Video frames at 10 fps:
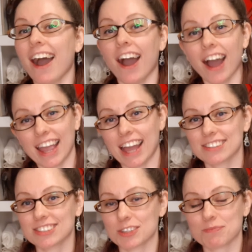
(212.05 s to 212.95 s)
had
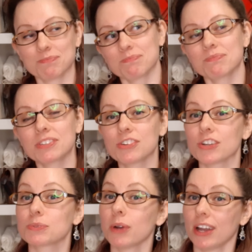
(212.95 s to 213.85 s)
some
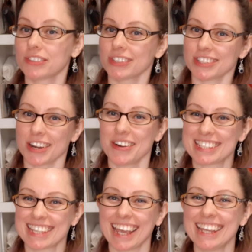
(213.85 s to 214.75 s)
crosswords, shall we
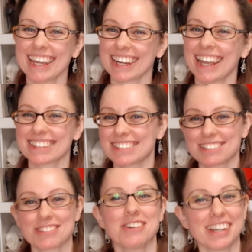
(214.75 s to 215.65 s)
say, and
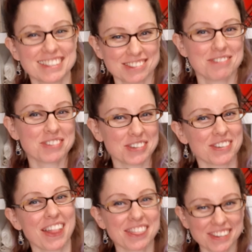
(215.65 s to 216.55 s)
I stormed off
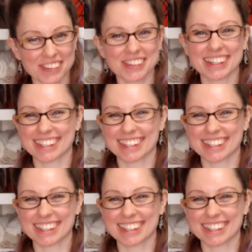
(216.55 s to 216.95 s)
around the corner.